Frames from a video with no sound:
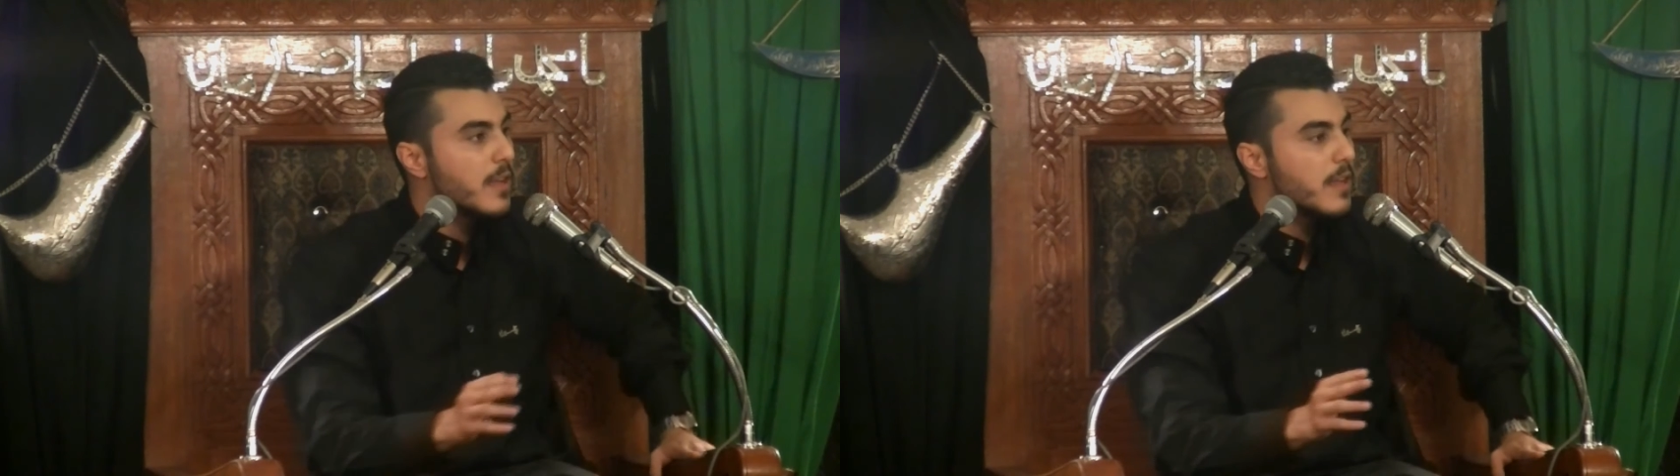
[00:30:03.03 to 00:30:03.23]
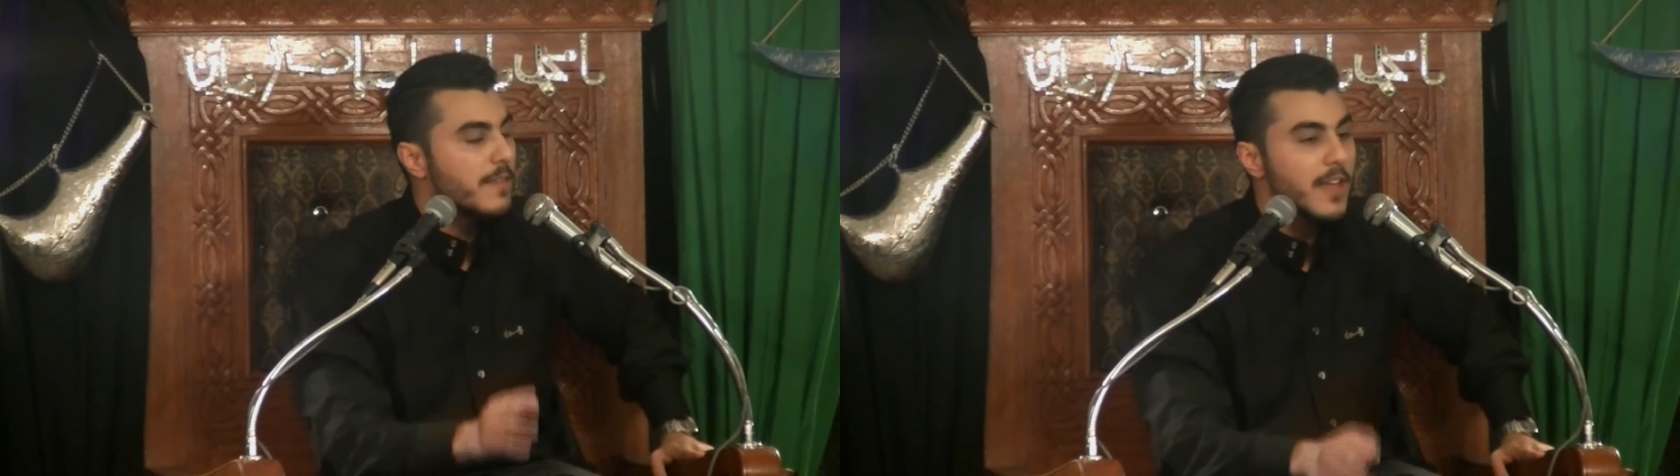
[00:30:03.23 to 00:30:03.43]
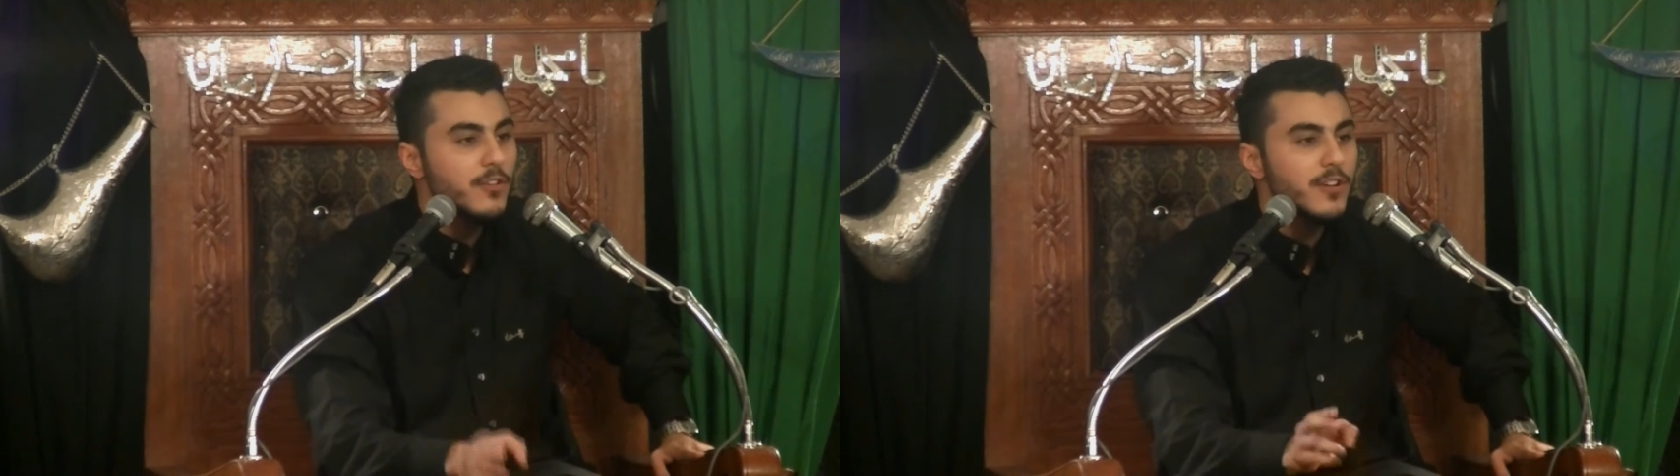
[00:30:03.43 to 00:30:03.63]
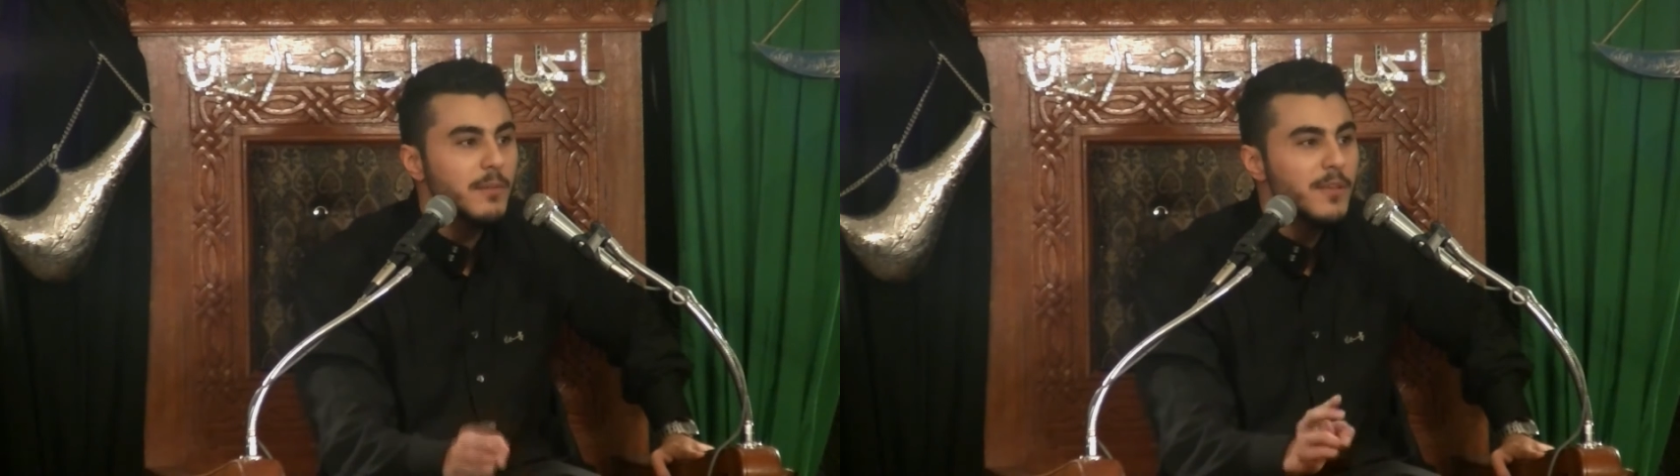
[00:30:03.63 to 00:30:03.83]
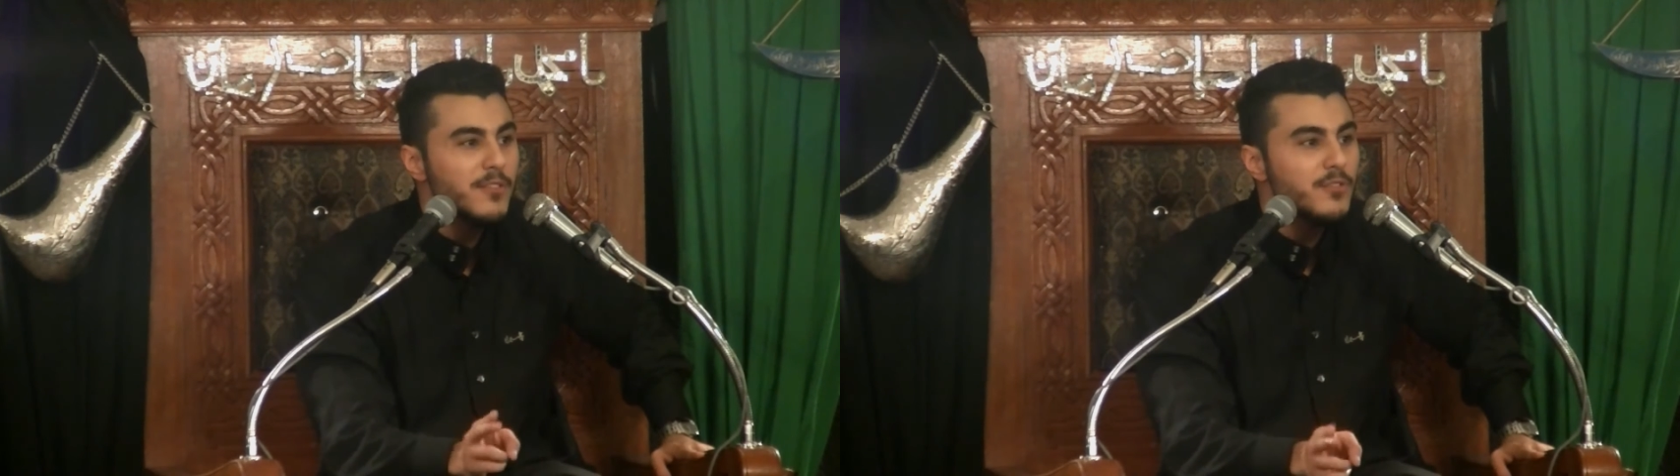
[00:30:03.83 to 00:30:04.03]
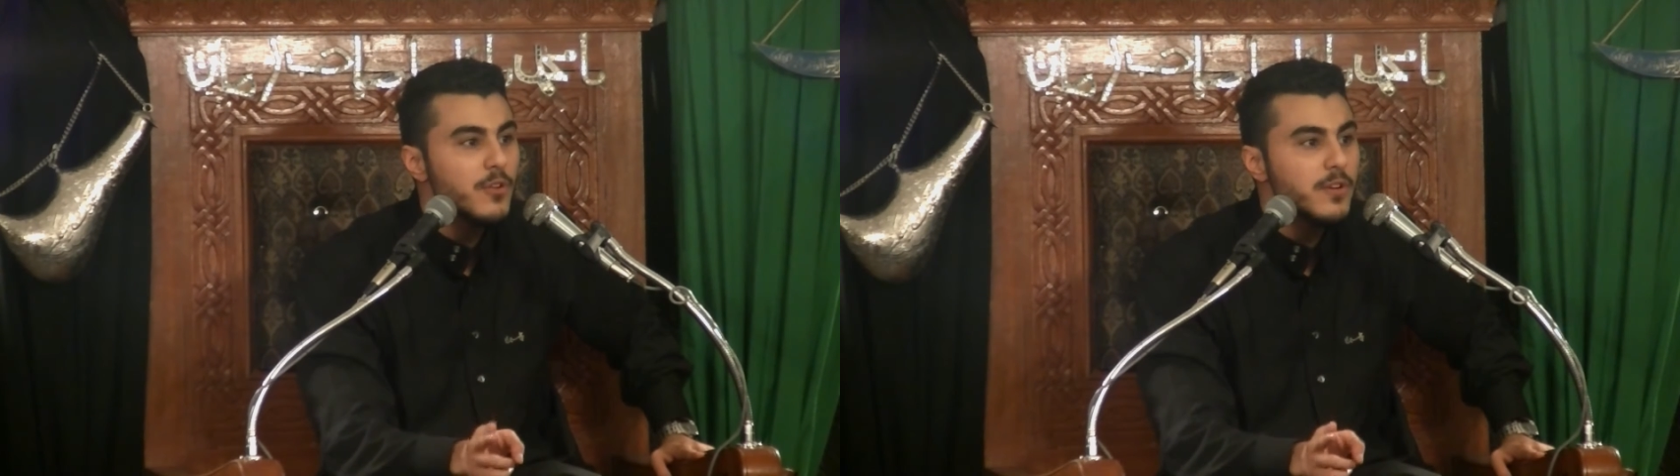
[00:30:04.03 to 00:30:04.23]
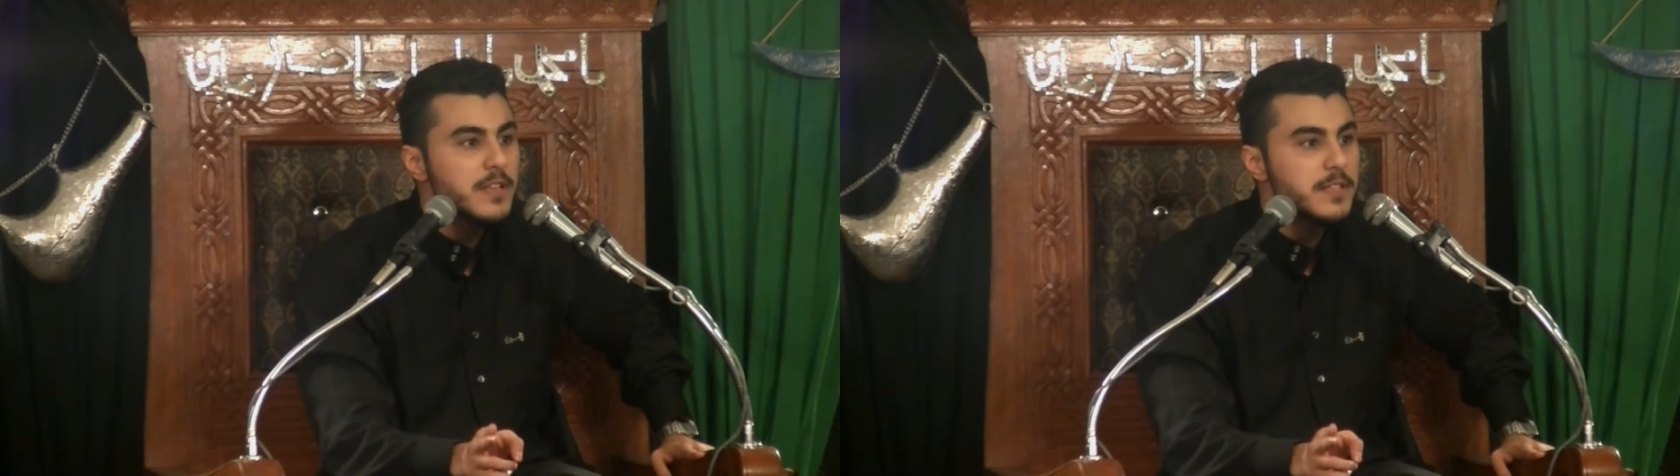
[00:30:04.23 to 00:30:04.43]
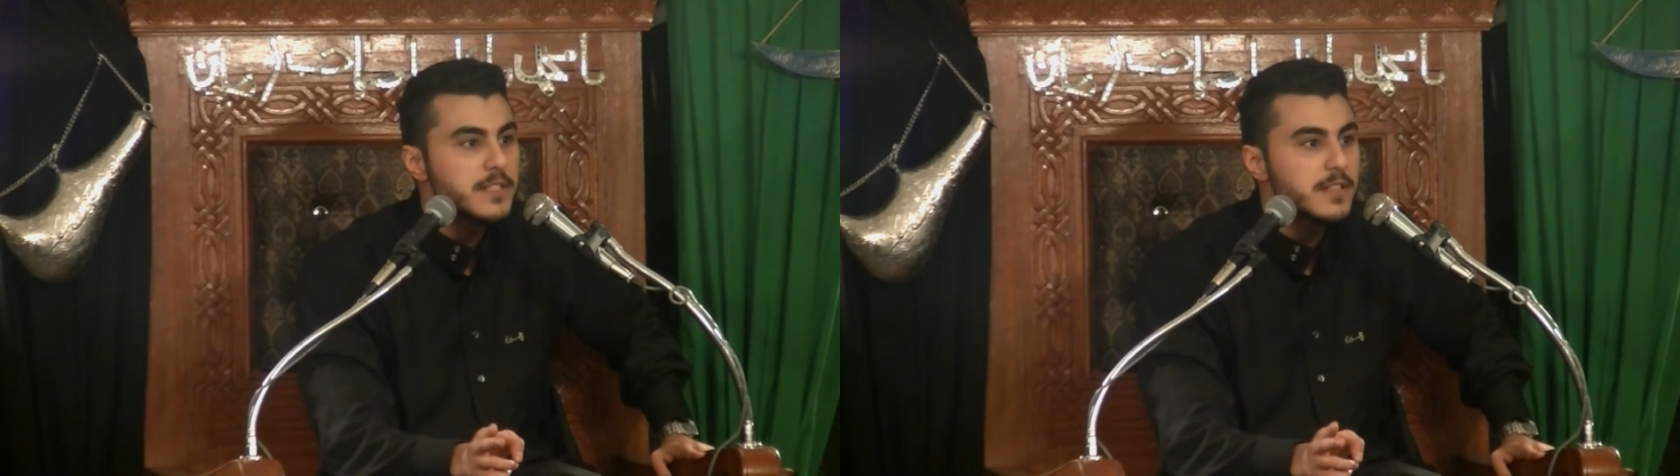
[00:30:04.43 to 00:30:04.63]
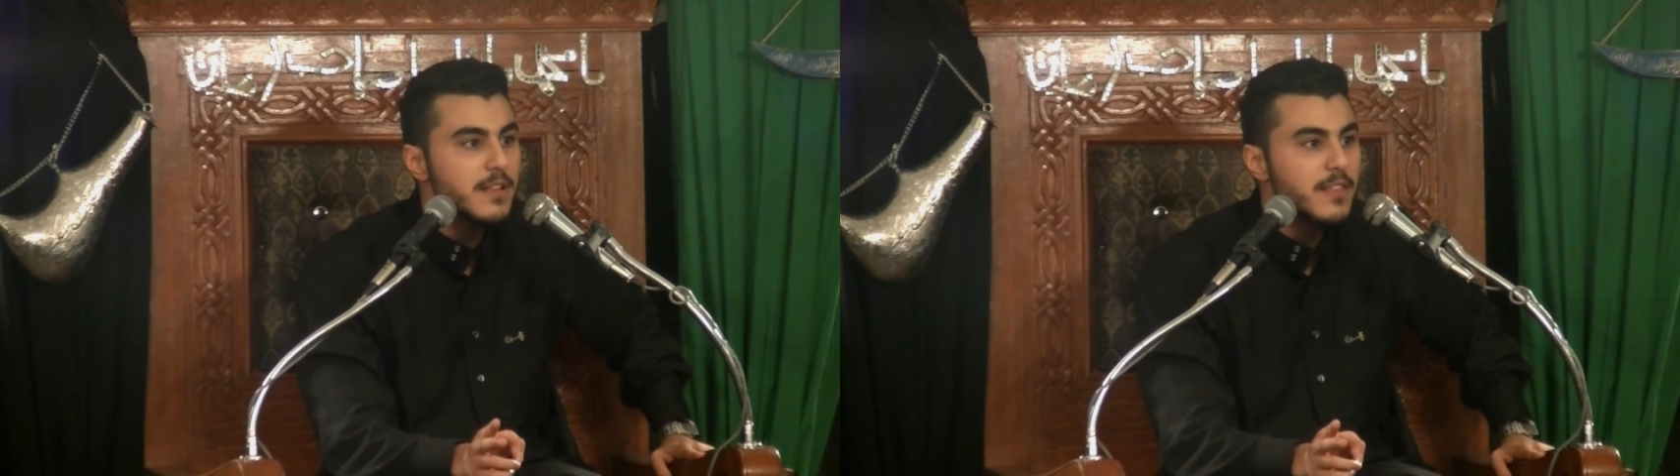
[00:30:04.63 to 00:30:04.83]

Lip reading: That you'll come and you notice